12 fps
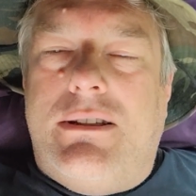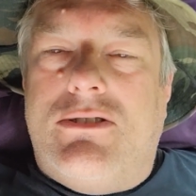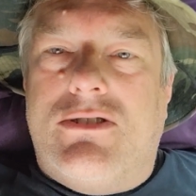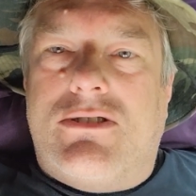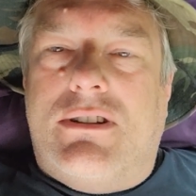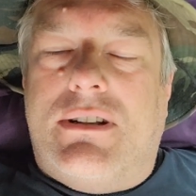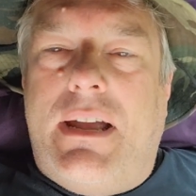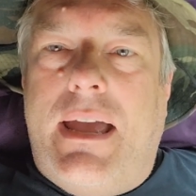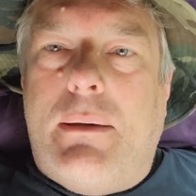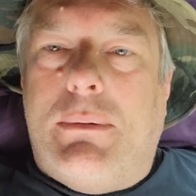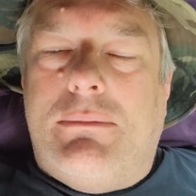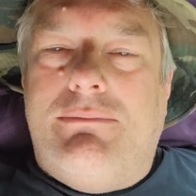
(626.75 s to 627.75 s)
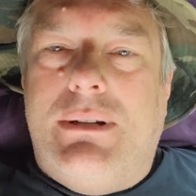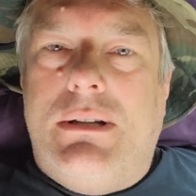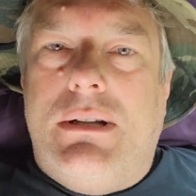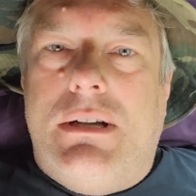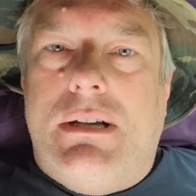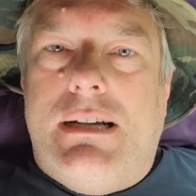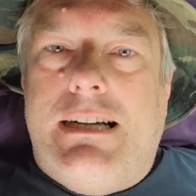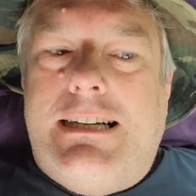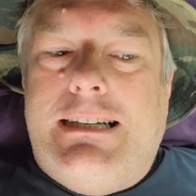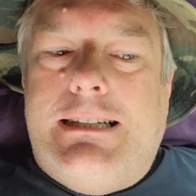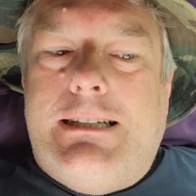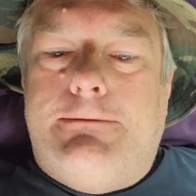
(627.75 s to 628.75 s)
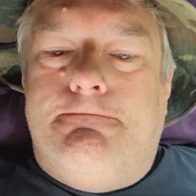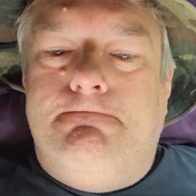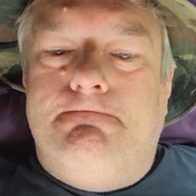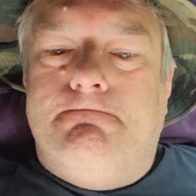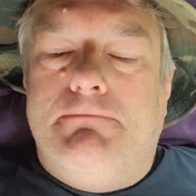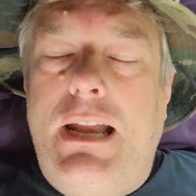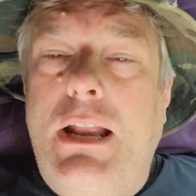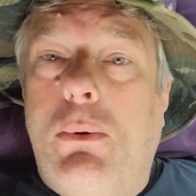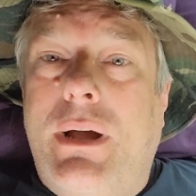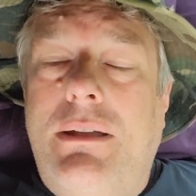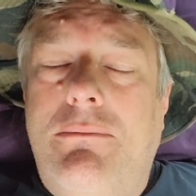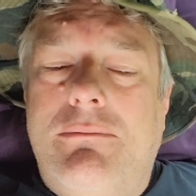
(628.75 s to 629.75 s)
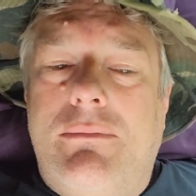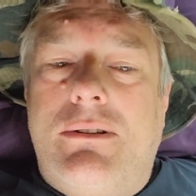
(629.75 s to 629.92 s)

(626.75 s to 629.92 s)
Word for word: It's just going to happen. Um, anyway,